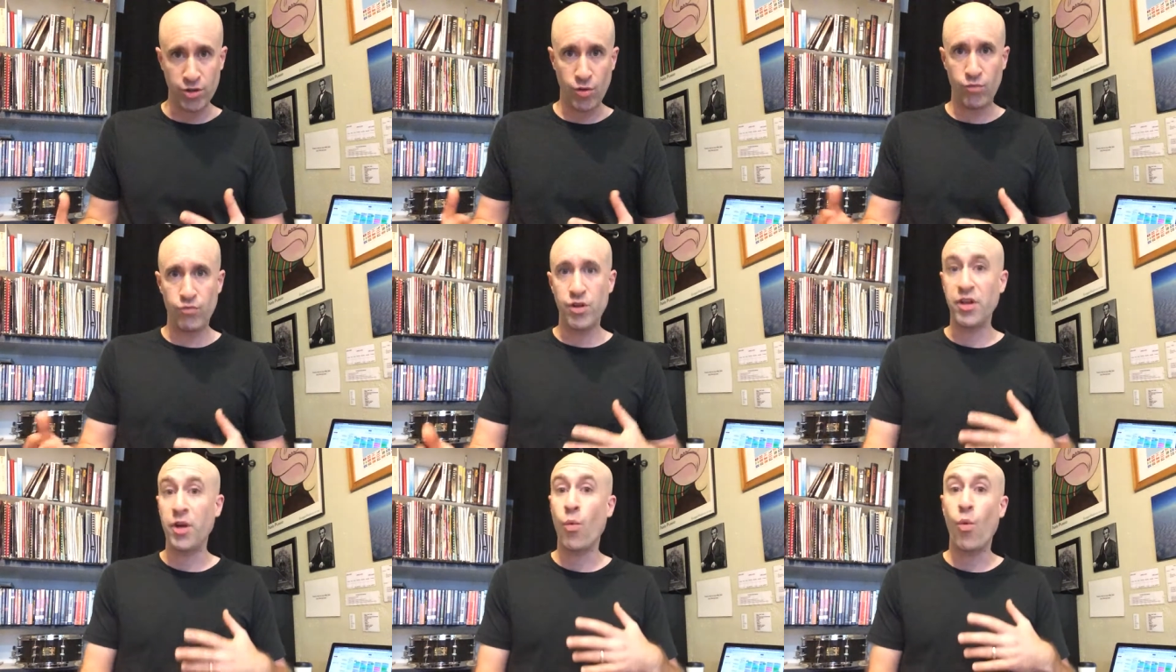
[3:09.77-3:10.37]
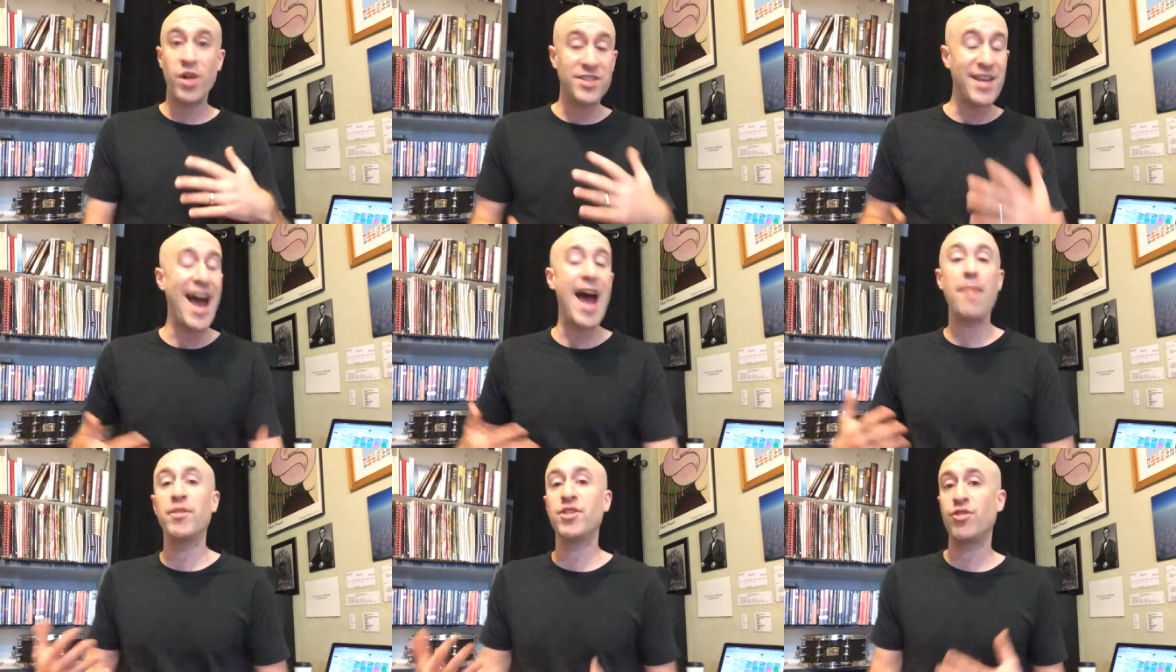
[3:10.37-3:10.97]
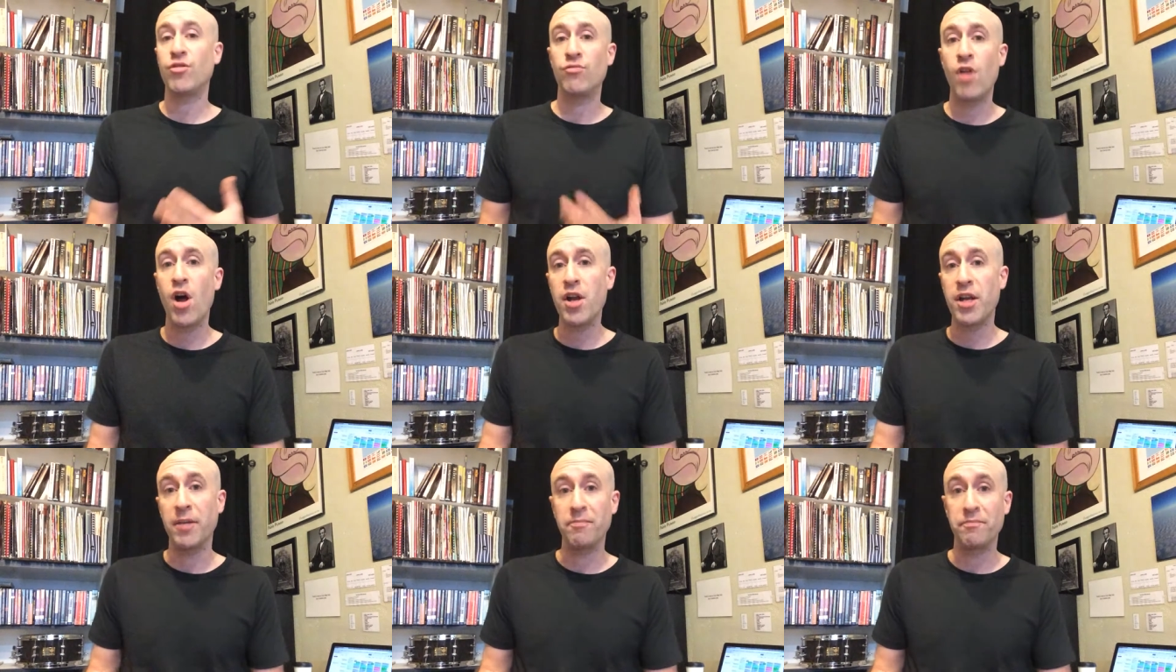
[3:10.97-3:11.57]
So, really, once habits are
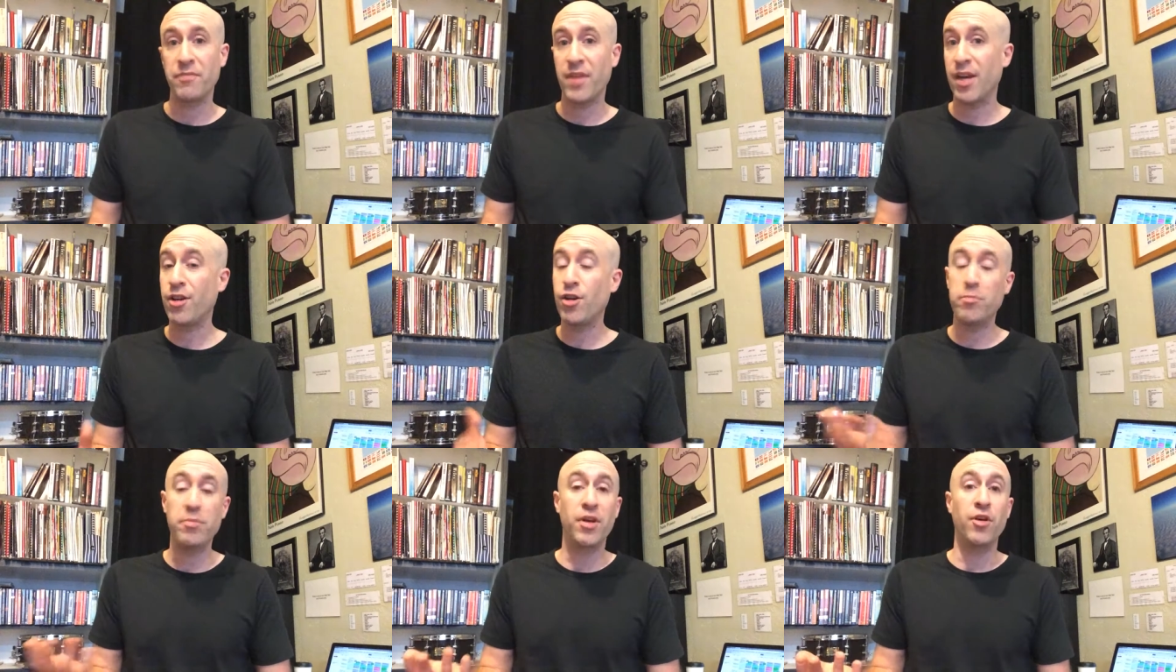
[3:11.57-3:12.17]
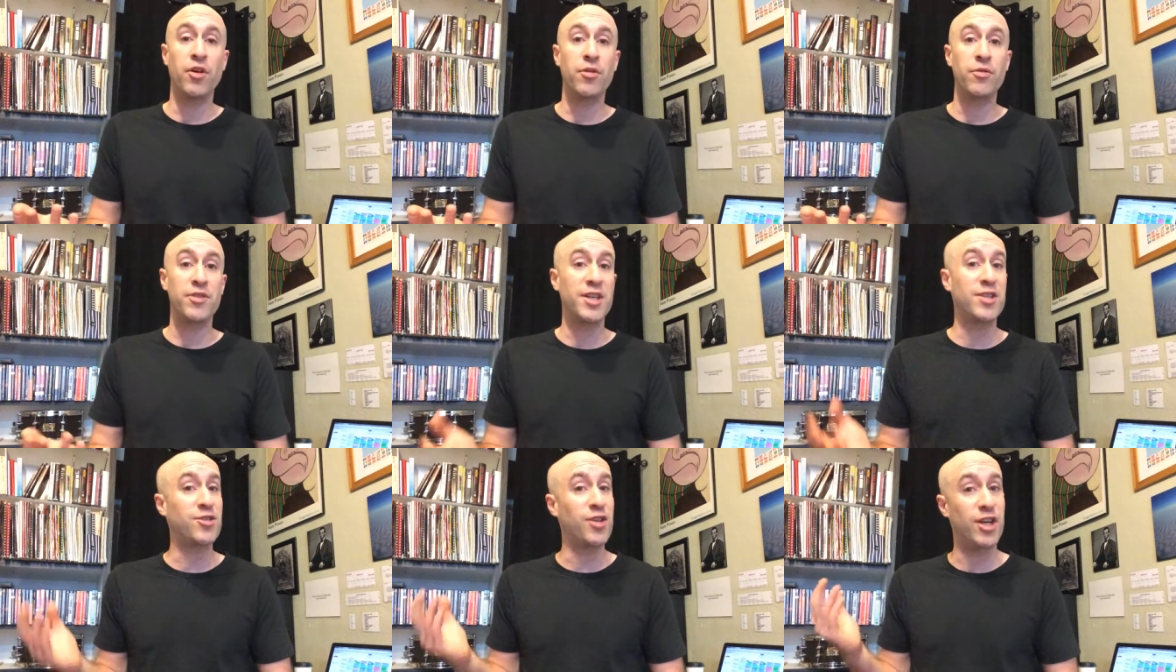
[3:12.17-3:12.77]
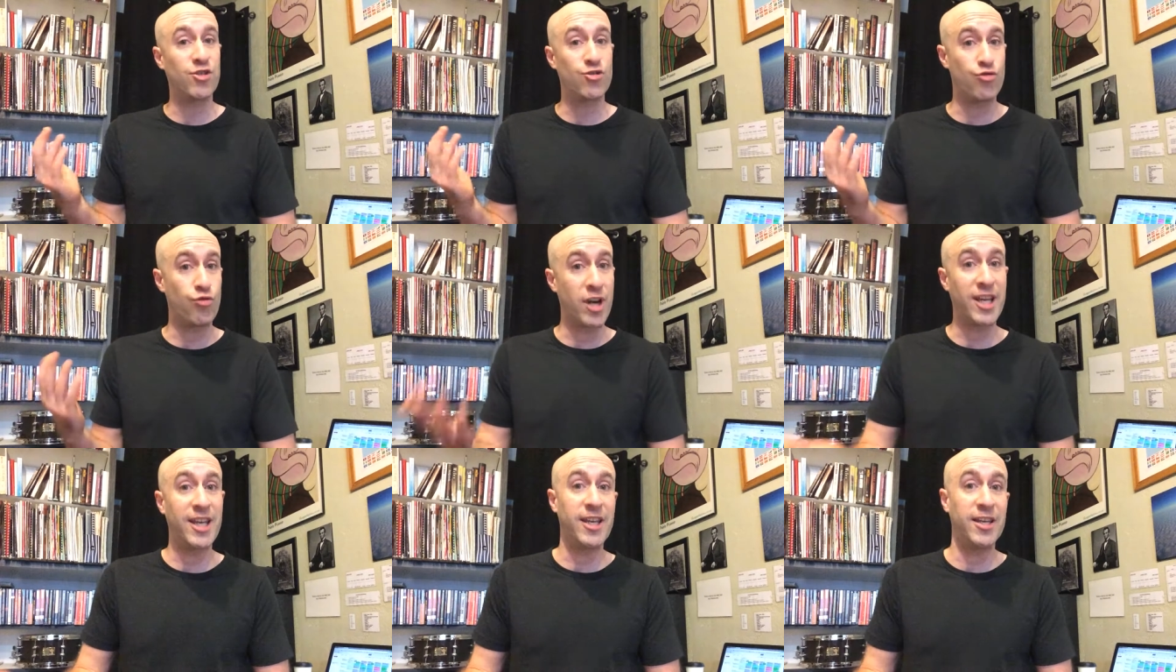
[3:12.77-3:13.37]
running, and it could be little things like
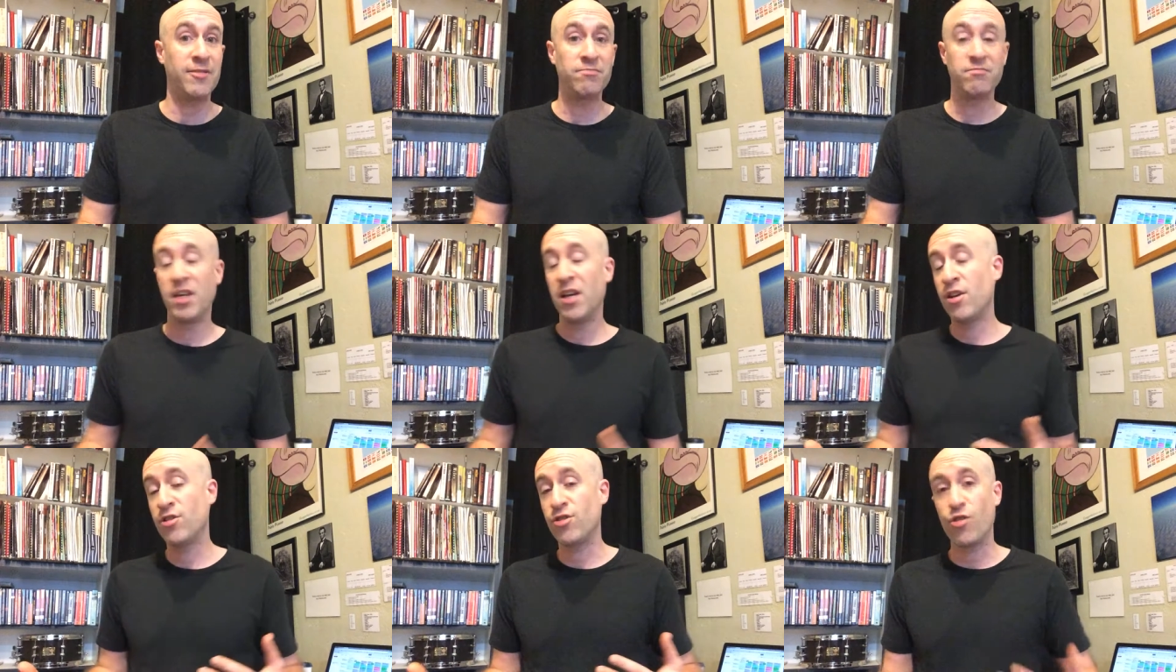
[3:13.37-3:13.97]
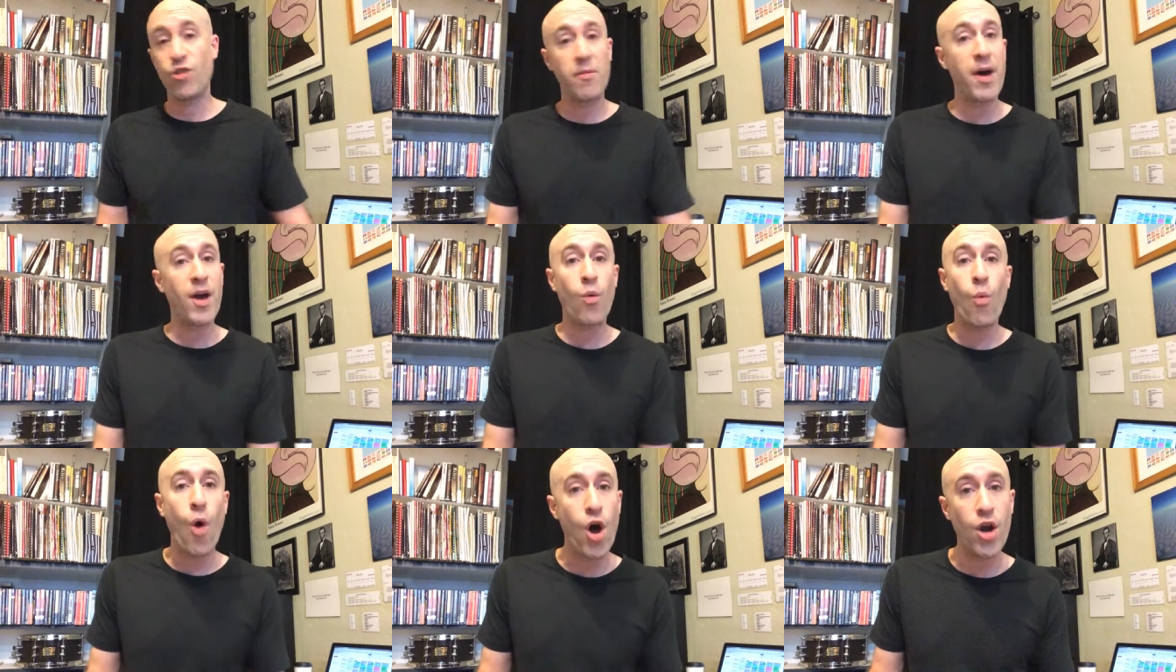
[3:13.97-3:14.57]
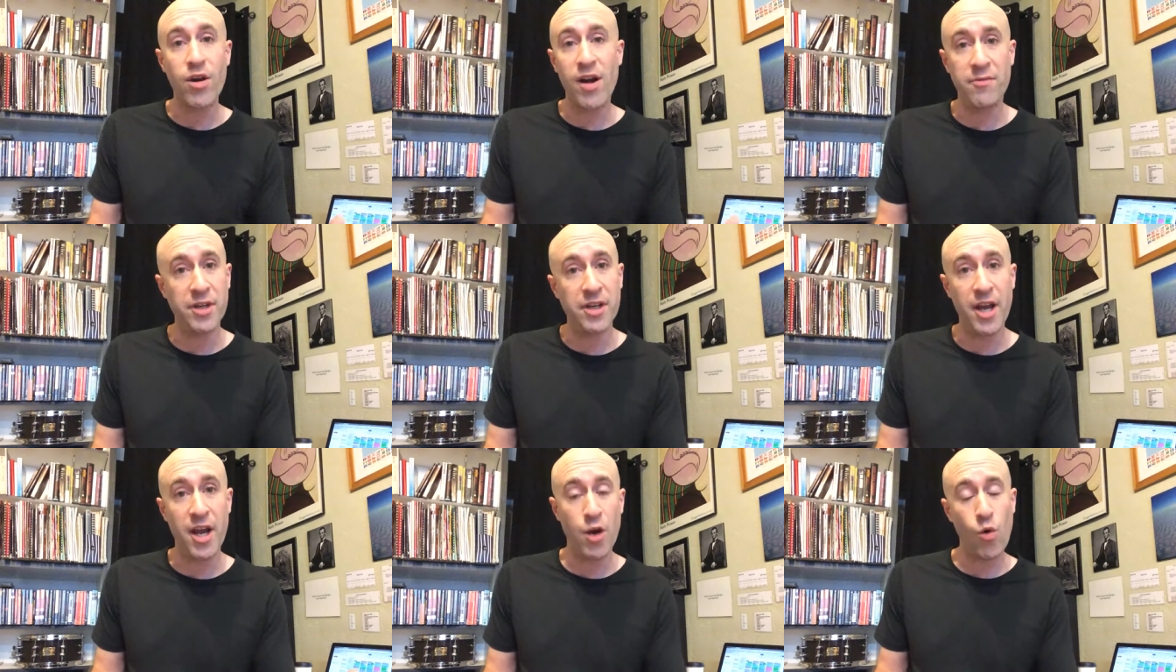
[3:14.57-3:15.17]
drinking a certain amount of water
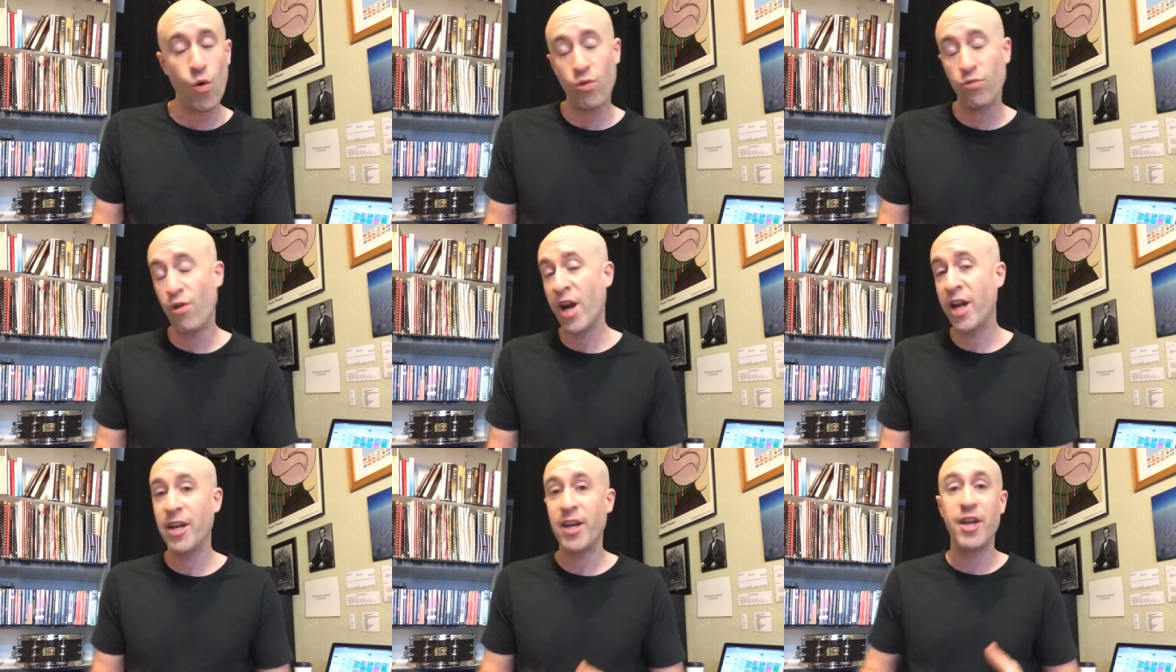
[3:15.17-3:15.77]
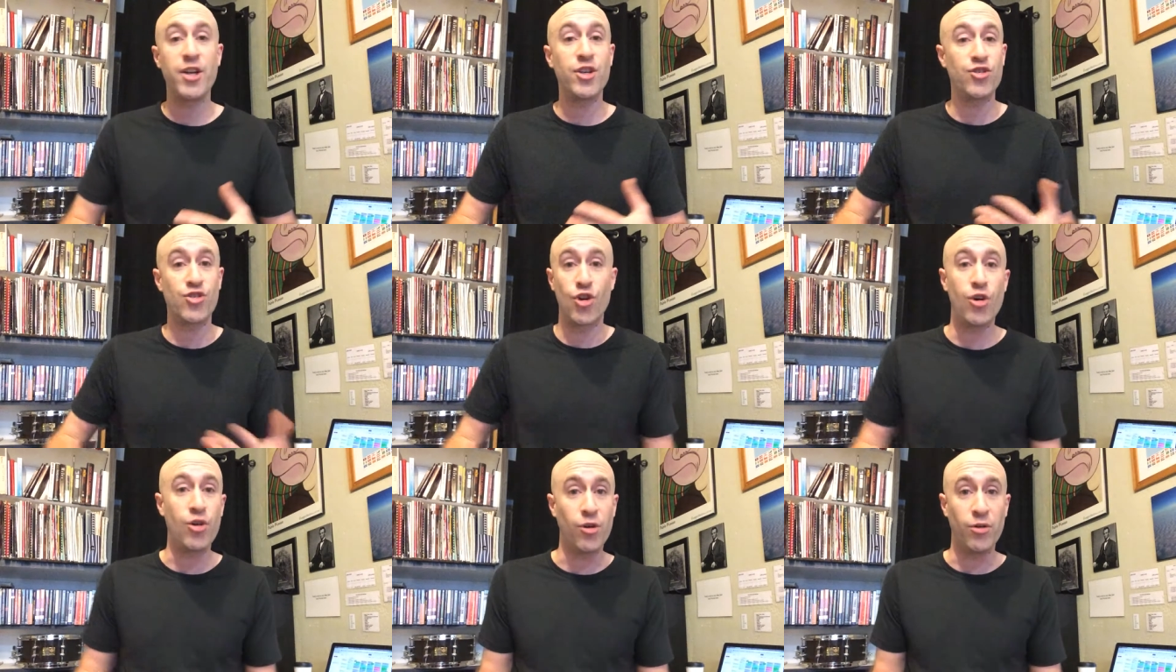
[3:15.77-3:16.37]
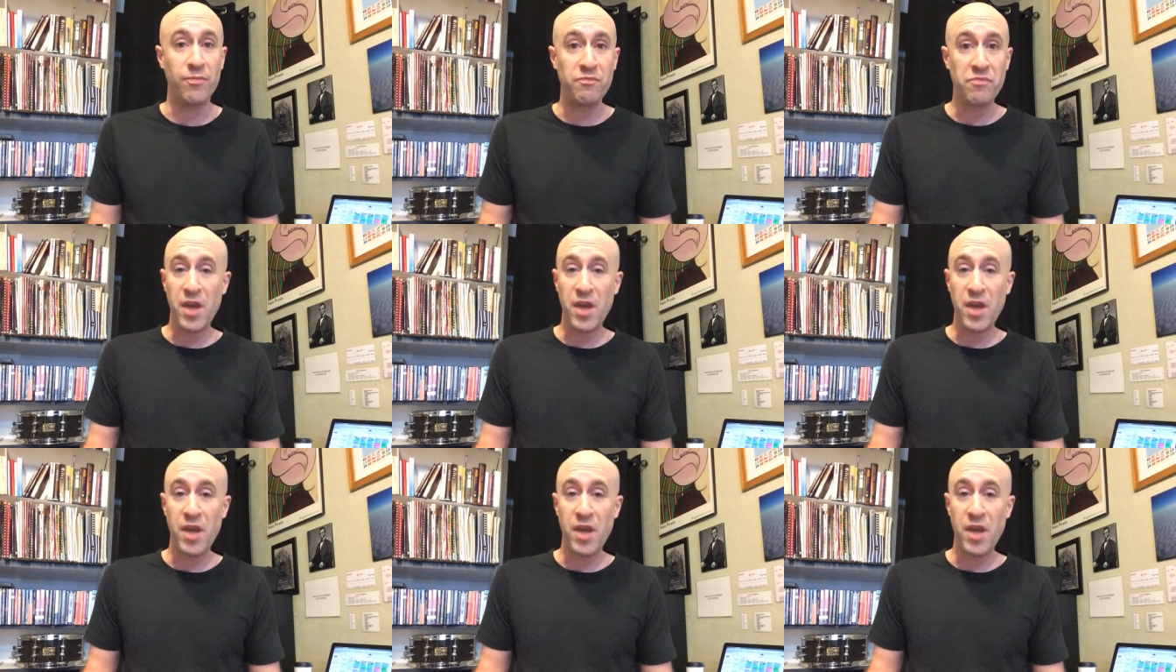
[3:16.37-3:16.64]
every day or writing in a journal